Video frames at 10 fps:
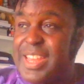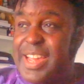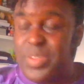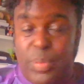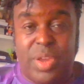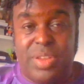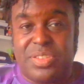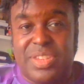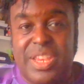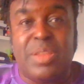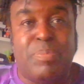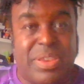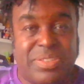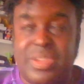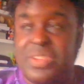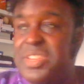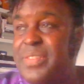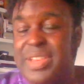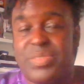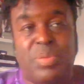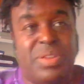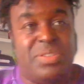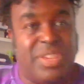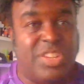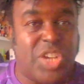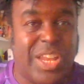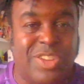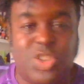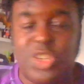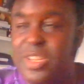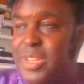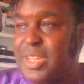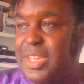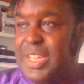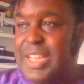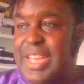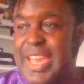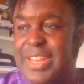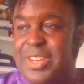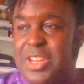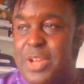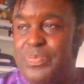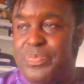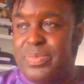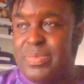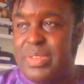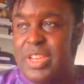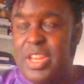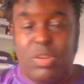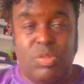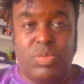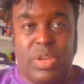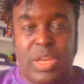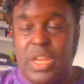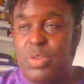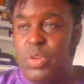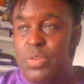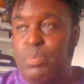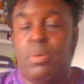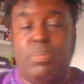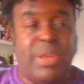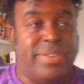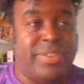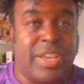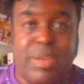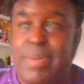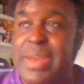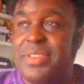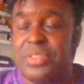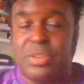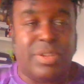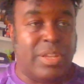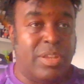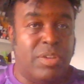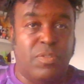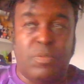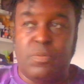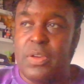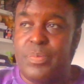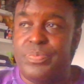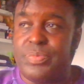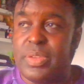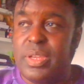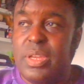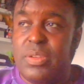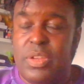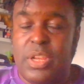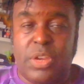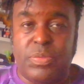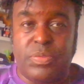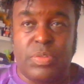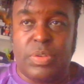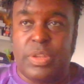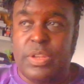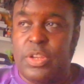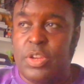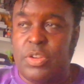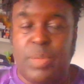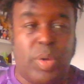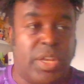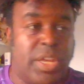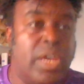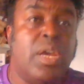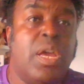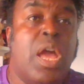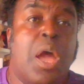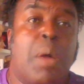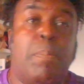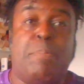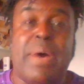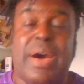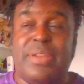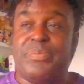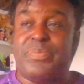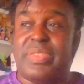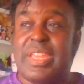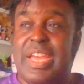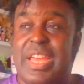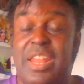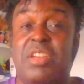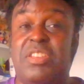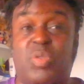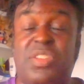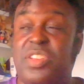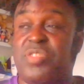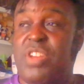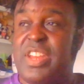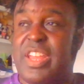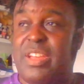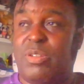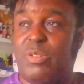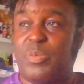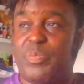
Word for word: That's when we're going to see the best of this team. That's where we're going to see the challenge. And, you know, I know we've bought players like Madison, and I know we've, Dembele there. But, and I know he's 26 right now.